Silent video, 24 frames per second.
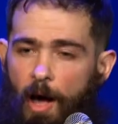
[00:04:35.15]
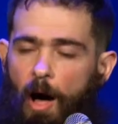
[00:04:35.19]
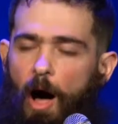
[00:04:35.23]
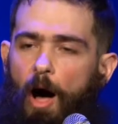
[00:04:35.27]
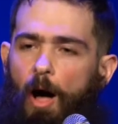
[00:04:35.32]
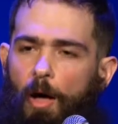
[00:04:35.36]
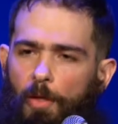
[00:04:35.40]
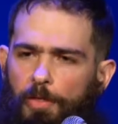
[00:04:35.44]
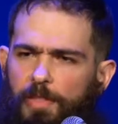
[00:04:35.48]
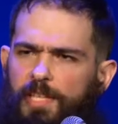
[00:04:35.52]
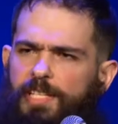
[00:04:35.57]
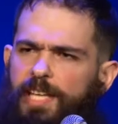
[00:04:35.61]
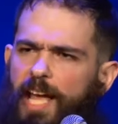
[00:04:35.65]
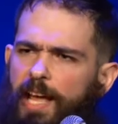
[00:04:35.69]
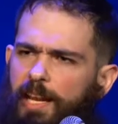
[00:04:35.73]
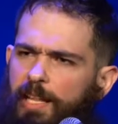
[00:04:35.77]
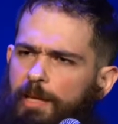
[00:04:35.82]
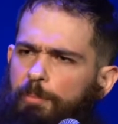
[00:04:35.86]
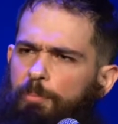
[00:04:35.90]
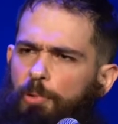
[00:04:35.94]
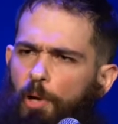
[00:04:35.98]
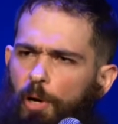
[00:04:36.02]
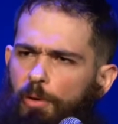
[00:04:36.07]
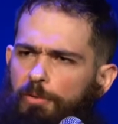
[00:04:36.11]
All the
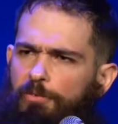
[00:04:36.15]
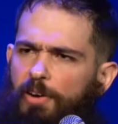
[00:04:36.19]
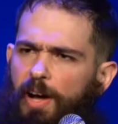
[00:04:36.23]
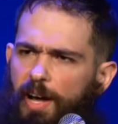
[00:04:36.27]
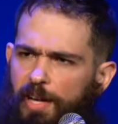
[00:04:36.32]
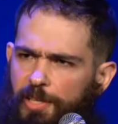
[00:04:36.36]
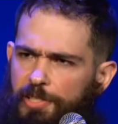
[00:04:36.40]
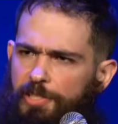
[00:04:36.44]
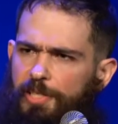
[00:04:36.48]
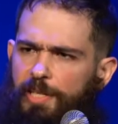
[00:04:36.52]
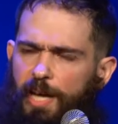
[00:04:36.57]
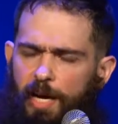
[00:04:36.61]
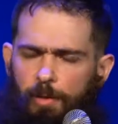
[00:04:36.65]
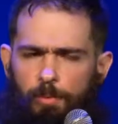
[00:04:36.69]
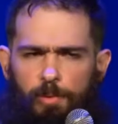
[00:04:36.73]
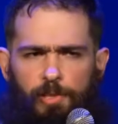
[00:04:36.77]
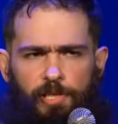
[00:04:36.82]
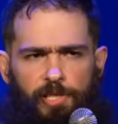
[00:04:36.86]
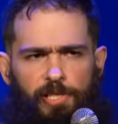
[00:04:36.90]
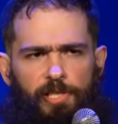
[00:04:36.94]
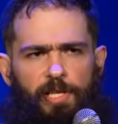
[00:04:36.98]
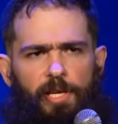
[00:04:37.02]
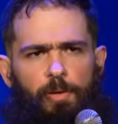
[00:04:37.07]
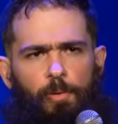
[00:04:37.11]
dating profiles that I
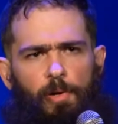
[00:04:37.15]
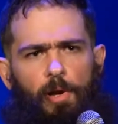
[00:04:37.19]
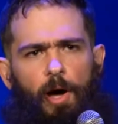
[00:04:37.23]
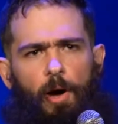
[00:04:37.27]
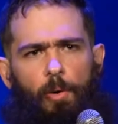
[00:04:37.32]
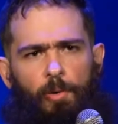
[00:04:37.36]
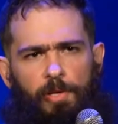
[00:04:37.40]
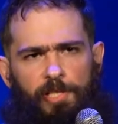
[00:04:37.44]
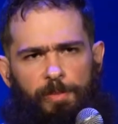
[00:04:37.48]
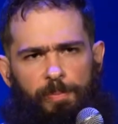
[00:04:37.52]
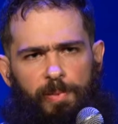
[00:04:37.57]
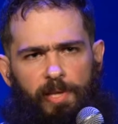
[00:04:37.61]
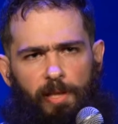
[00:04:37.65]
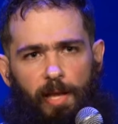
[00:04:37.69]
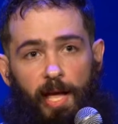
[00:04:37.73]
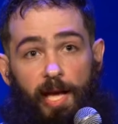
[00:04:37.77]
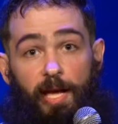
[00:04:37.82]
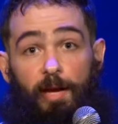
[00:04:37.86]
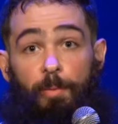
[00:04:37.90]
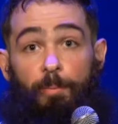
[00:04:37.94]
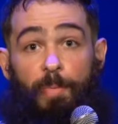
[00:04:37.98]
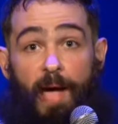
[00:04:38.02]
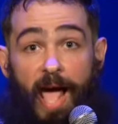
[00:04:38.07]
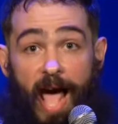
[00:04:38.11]
would see would always be
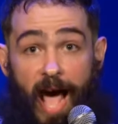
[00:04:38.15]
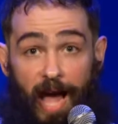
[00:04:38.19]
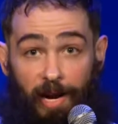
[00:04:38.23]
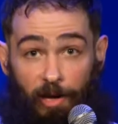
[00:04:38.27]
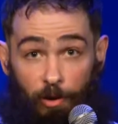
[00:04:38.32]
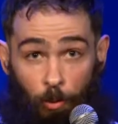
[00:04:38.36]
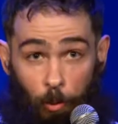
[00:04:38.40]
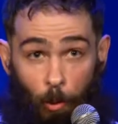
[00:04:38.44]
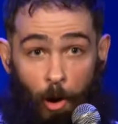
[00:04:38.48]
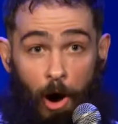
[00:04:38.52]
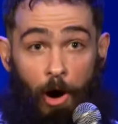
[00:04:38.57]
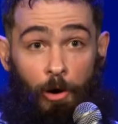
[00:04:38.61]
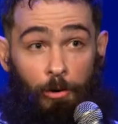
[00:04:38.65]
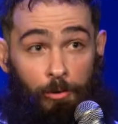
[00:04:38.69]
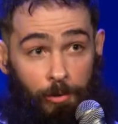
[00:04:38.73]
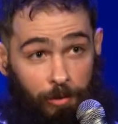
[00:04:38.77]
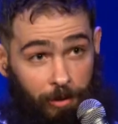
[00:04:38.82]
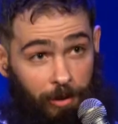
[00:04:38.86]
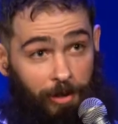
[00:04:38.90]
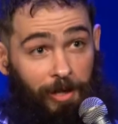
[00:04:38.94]
like a bad quote